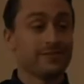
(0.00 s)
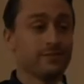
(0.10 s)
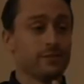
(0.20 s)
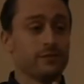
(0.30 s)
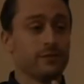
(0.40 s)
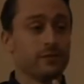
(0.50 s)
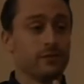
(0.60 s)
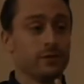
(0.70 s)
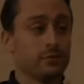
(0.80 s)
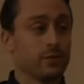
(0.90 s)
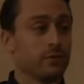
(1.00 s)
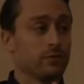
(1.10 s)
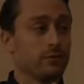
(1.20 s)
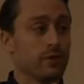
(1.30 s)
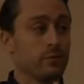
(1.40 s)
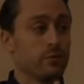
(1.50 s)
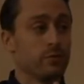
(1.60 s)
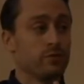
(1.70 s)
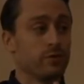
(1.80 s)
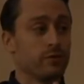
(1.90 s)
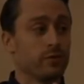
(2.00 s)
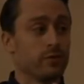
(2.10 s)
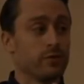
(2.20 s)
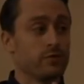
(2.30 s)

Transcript: This is what it looks like when you resolve all your